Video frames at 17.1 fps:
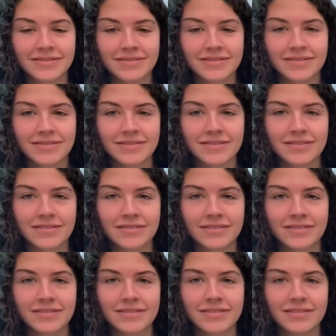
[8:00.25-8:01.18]

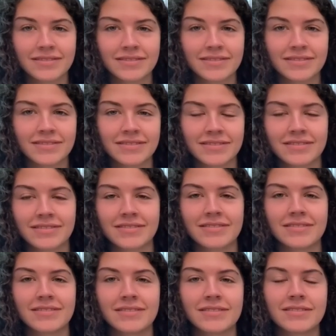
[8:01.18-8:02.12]

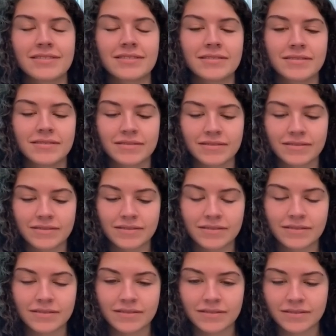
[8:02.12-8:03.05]

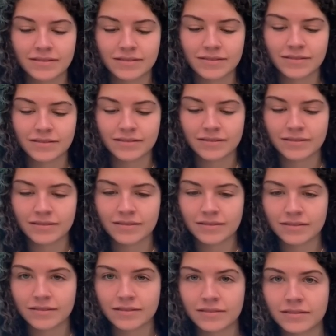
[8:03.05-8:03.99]

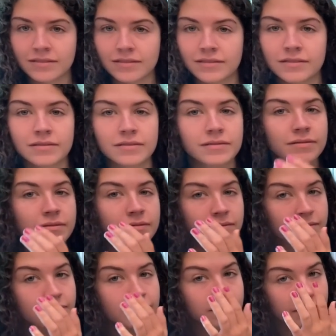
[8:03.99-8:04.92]

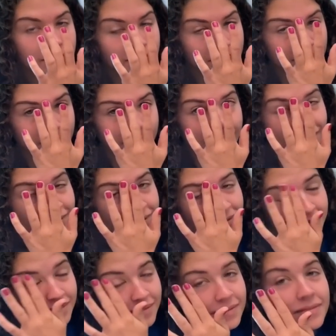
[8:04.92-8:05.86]

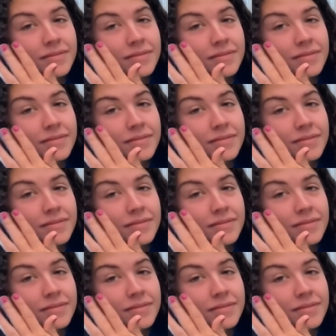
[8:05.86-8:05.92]
[no speech]